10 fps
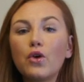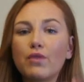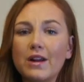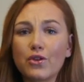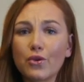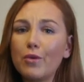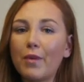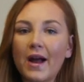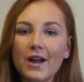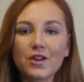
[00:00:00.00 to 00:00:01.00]
really short,
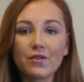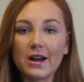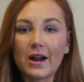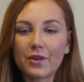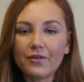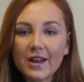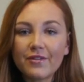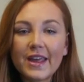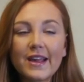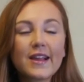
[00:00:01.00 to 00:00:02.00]
but I actually really like the fit
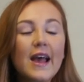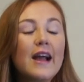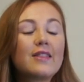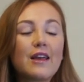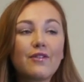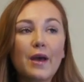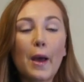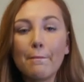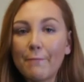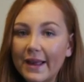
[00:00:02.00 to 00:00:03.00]
of these. They
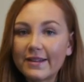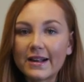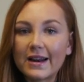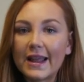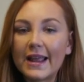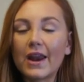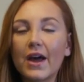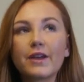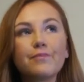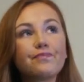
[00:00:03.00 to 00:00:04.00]
fit amazingly.
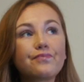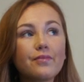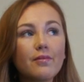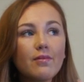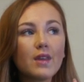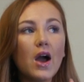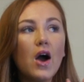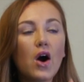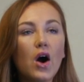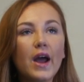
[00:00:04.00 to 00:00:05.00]
Like,
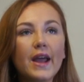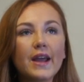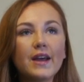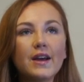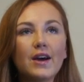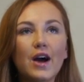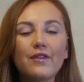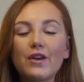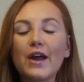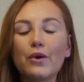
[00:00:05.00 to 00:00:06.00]
I
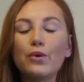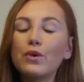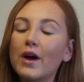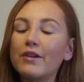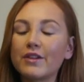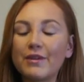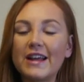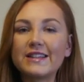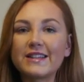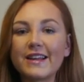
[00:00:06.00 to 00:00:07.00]
I feel like all girls can
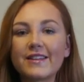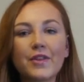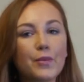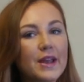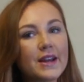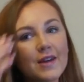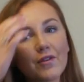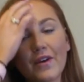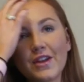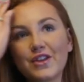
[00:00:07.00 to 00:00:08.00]
relate to this, that we can never
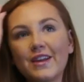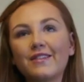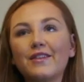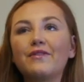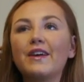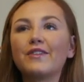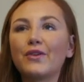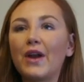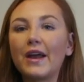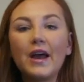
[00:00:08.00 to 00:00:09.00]
find jeans that fit us
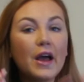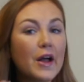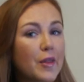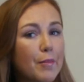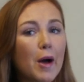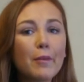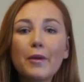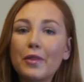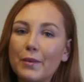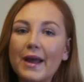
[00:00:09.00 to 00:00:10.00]
on like the
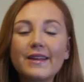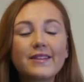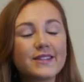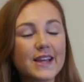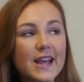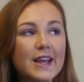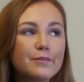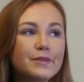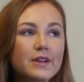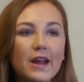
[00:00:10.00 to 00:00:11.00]
bum, the waist,
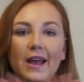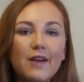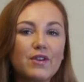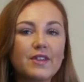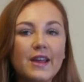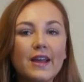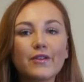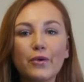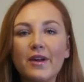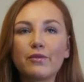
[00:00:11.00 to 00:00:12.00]
hips, like everything.
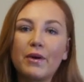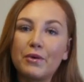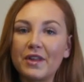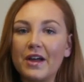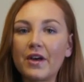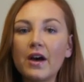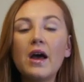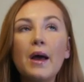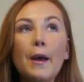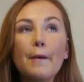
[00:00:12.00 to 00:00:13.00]
It's always one or the other.
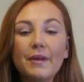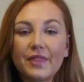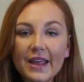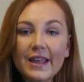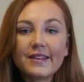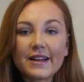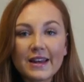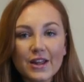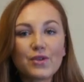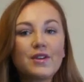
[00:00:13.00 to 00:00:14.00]
But these
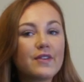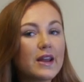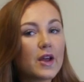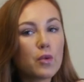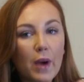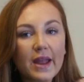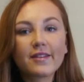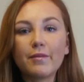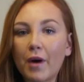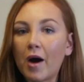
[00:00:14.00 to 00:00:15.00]
literally fit like
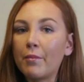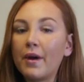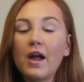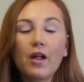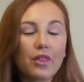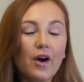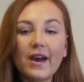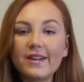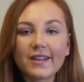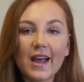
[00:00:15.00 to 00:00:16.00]
waist, bum,
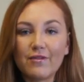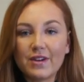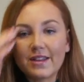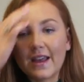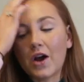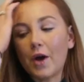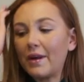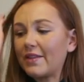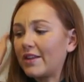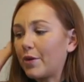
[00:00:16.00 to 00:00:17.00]
thighs, everything. I
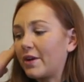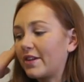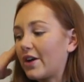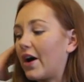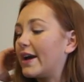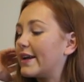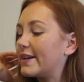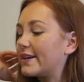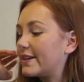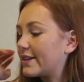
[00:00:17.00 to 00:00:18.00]
picked these up in a
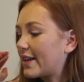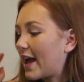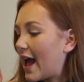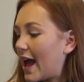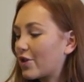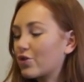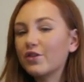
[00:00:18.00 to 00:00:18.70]
size extra